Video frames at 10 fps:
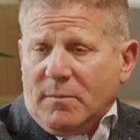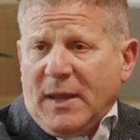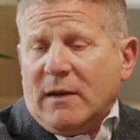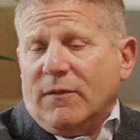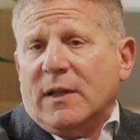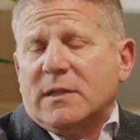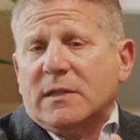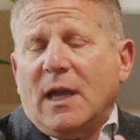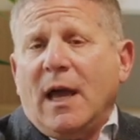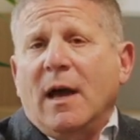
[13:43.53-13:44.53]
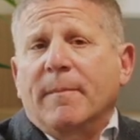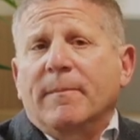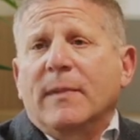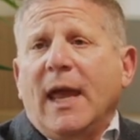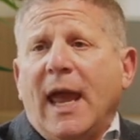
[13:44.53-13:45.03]
benefits,
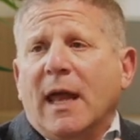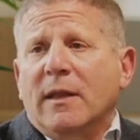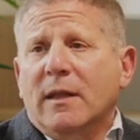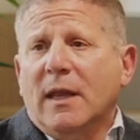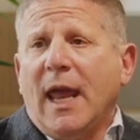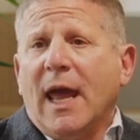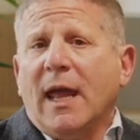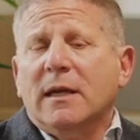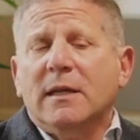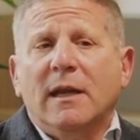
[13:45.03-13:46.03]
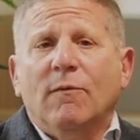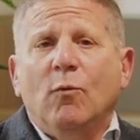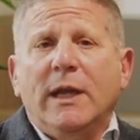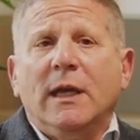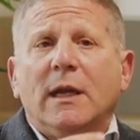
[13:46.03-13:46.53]
and if
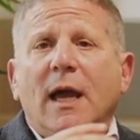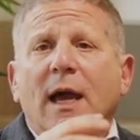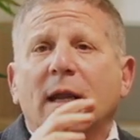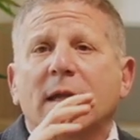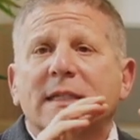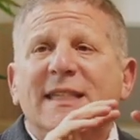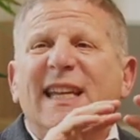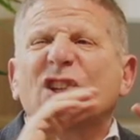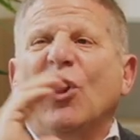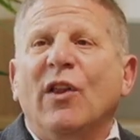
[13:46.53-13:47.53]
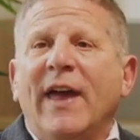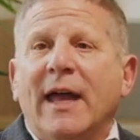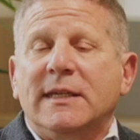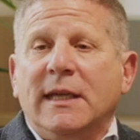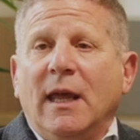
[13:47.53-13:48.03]
we can kind of stitch all
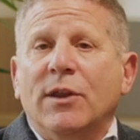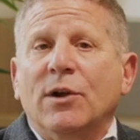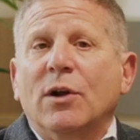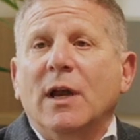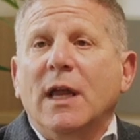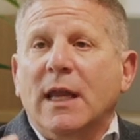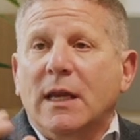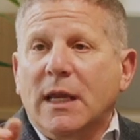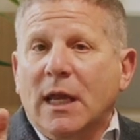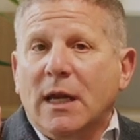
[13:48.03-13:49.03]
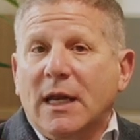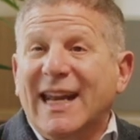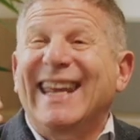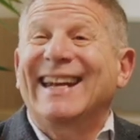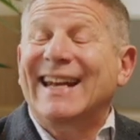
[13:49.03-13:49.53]
that together in
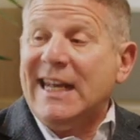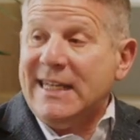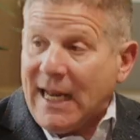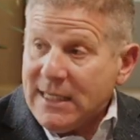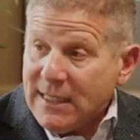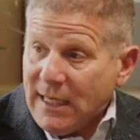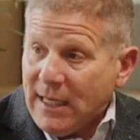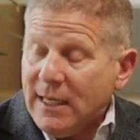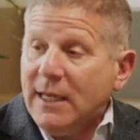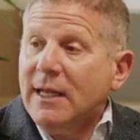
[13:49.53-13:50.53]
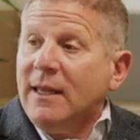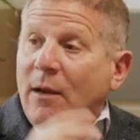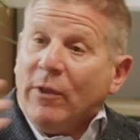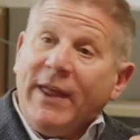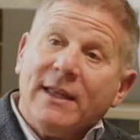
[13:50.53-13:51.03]
an identity, they
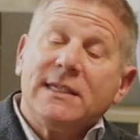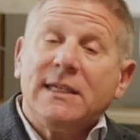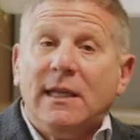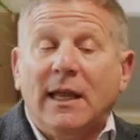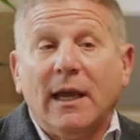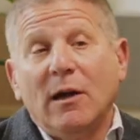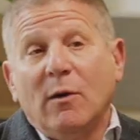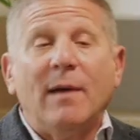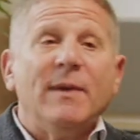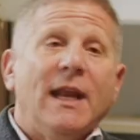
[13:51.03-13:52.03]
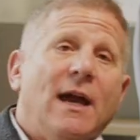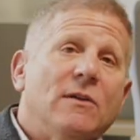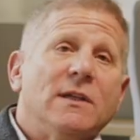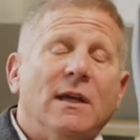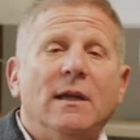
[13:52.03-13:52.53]
will then see like, oh, I'm in
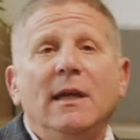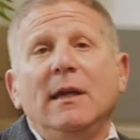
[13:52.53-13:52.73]
housing.